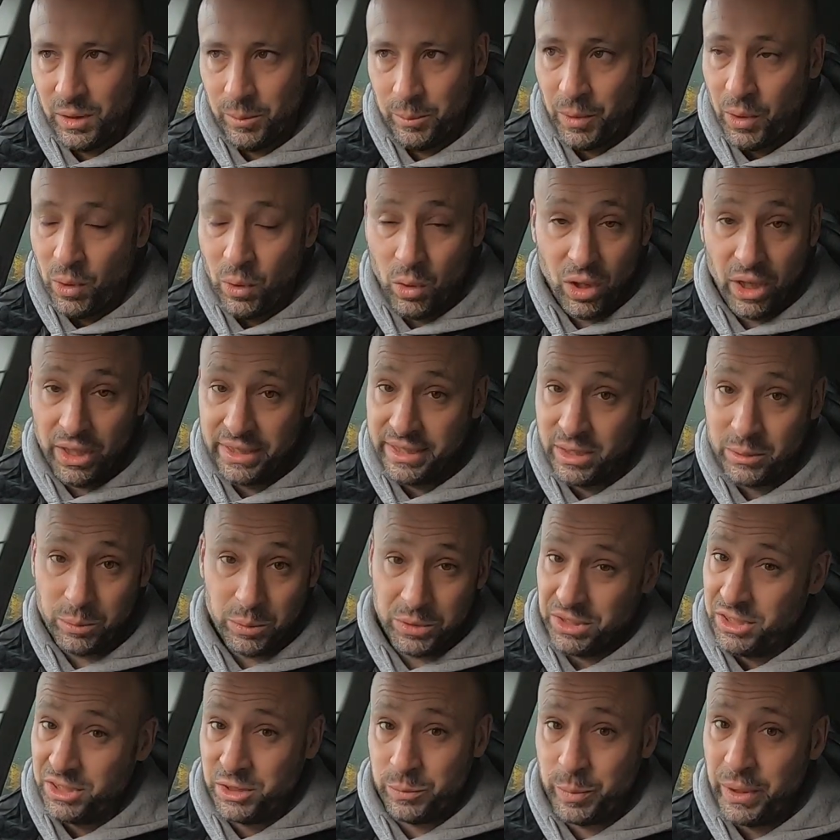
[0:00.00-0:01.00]
but all I did
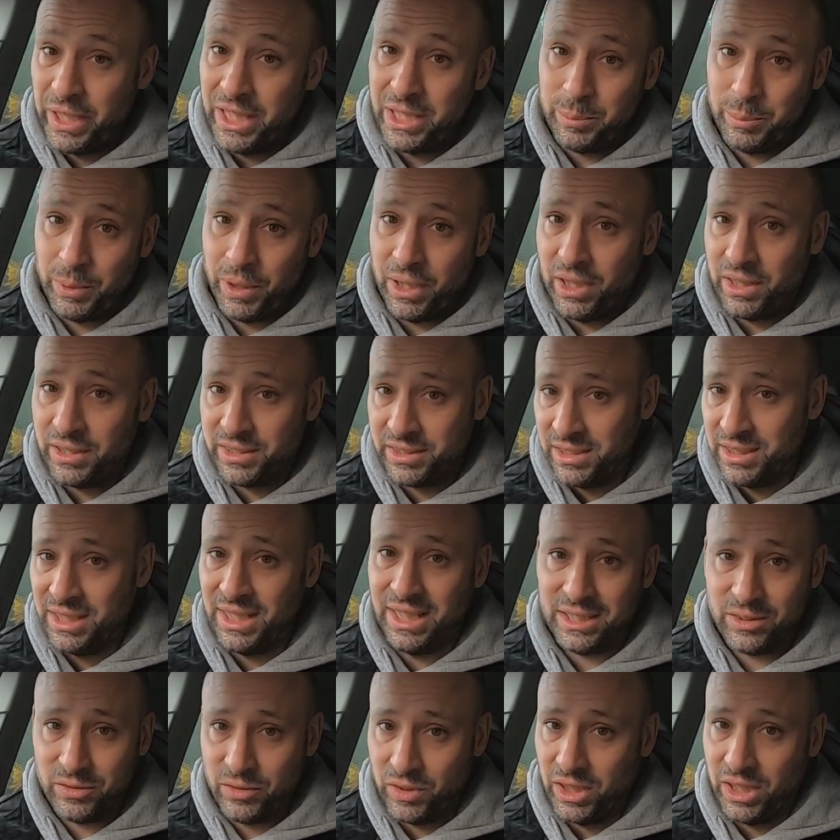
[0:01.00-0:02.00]
was a speed pass, and
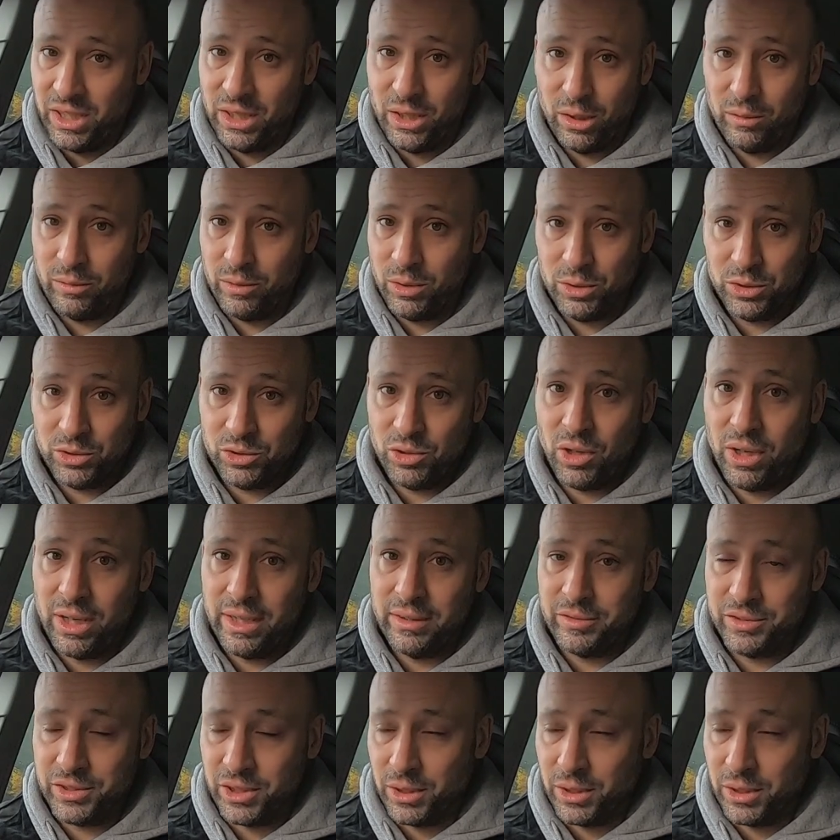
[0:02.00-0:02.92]
next thing I know I've lost drive.